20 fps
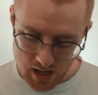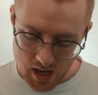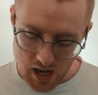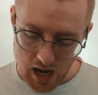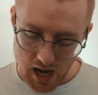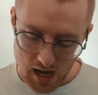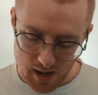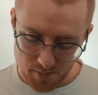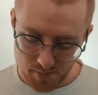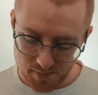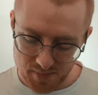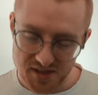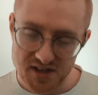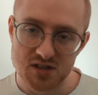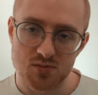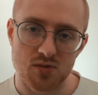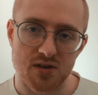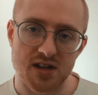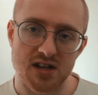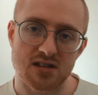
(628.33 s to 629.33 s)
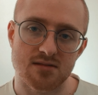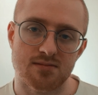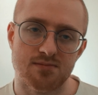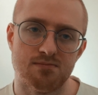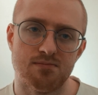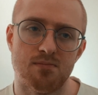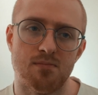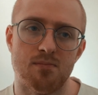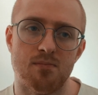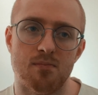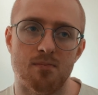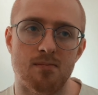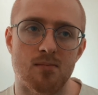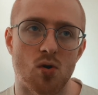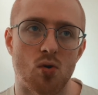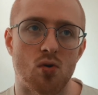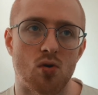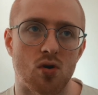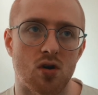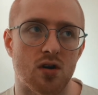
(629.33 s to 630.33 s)
But this one is
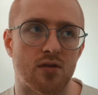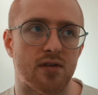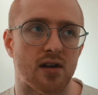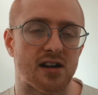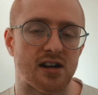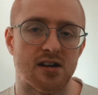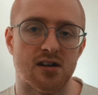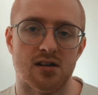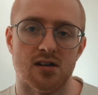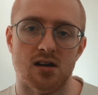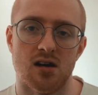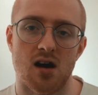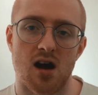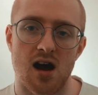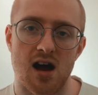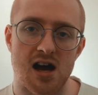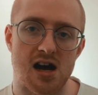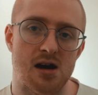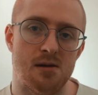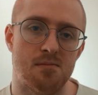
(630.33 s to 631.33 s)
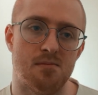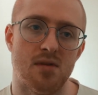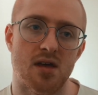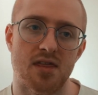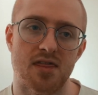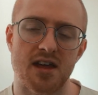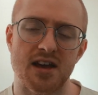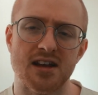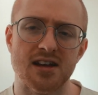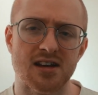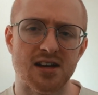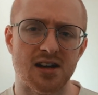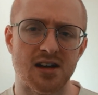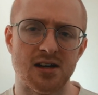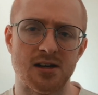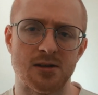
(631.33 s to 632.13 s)
more of like a, I don't